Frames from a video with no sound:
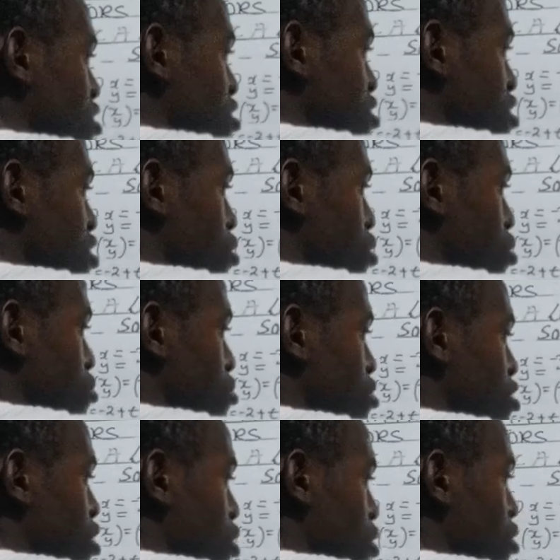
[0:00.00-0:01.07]
is equal to
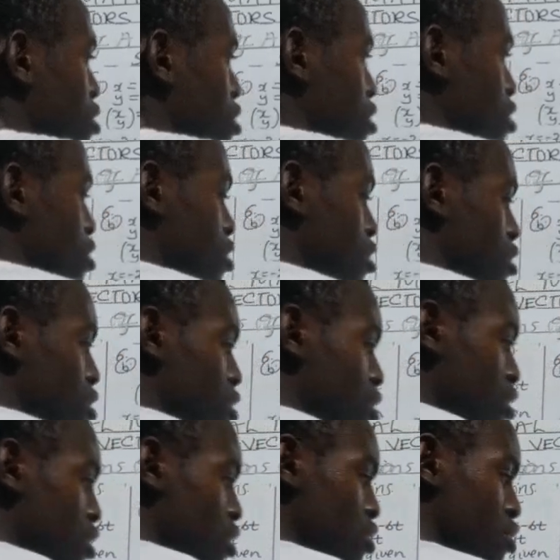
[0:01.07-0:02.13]
0.
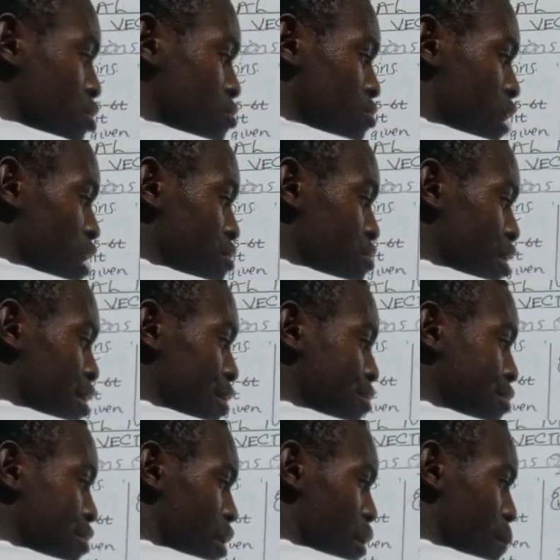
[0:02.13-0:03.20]

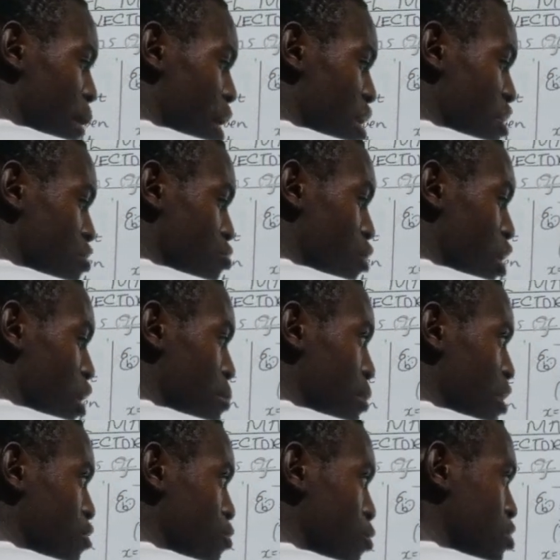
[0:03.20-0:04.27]
5x minus y
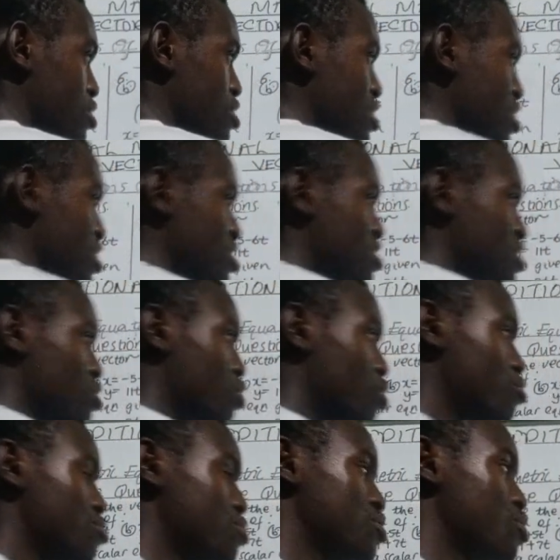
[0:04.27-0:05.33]
plus 14 is
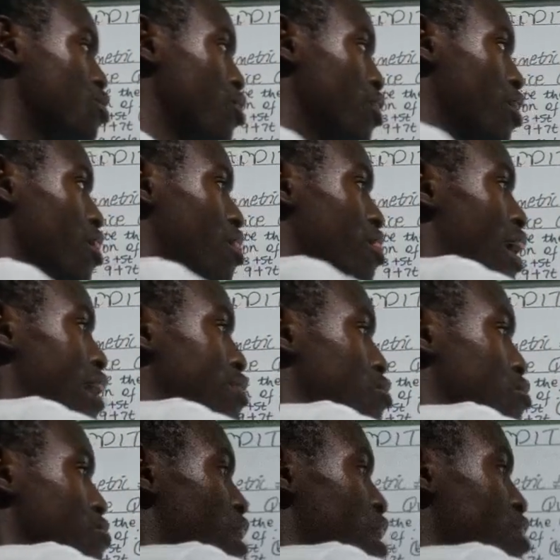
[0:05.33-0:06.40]
equal to 0. That's
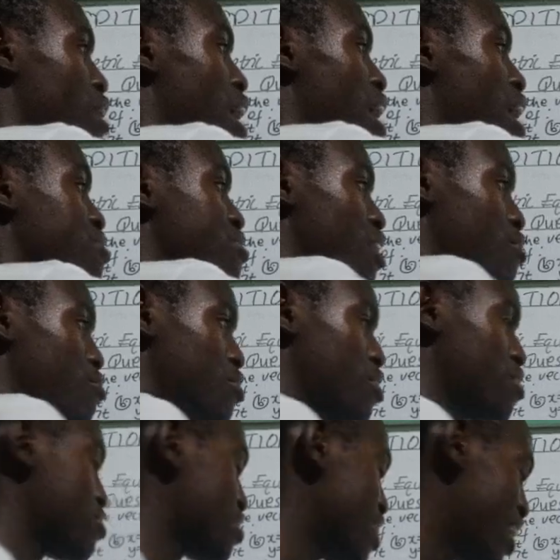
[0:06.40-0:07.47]
your final answer for
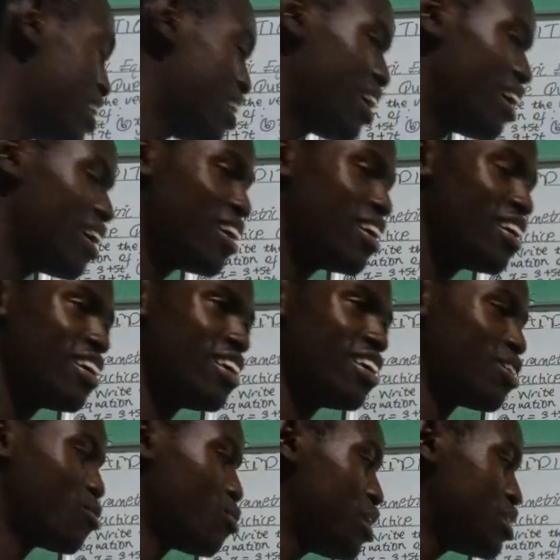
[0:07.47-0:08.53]
the scalar
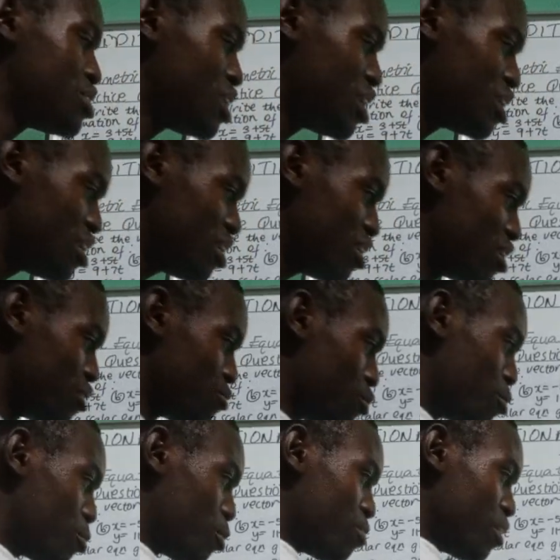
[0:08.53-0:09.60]
equation in the
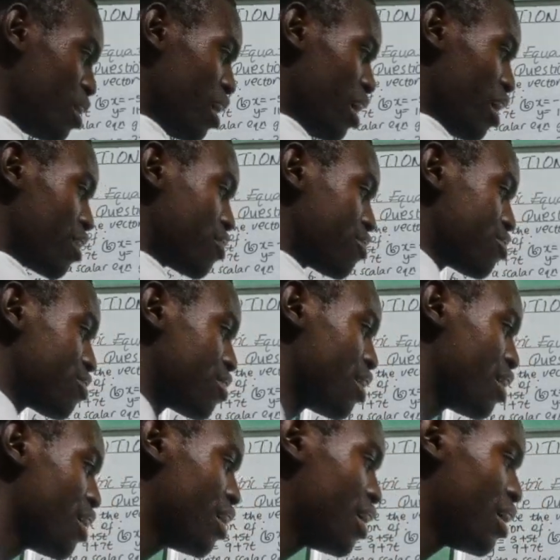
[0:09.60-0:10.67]
form of ax
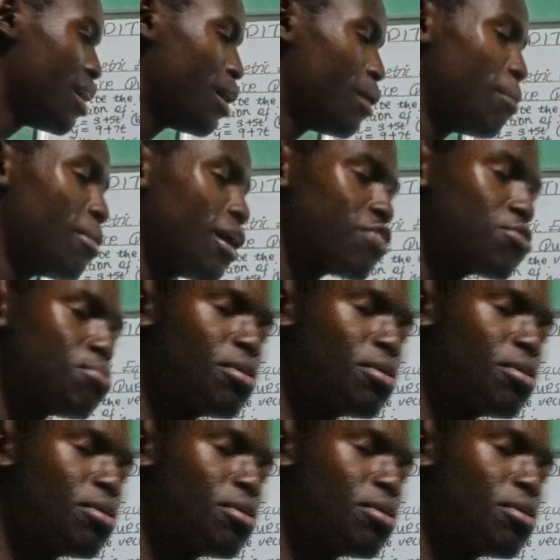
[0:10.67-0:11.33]
plus